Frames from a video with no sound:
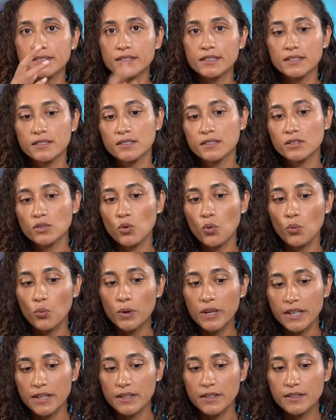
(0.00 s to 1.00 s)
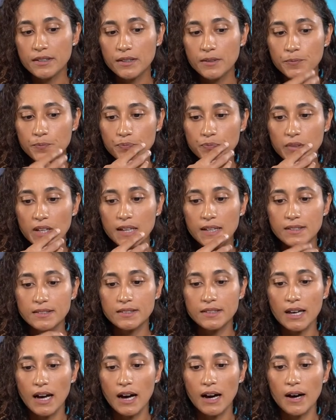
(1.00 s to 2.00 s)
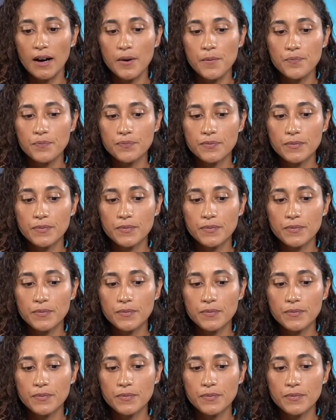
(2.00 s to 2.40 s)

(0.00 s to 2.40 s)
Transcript: this week is that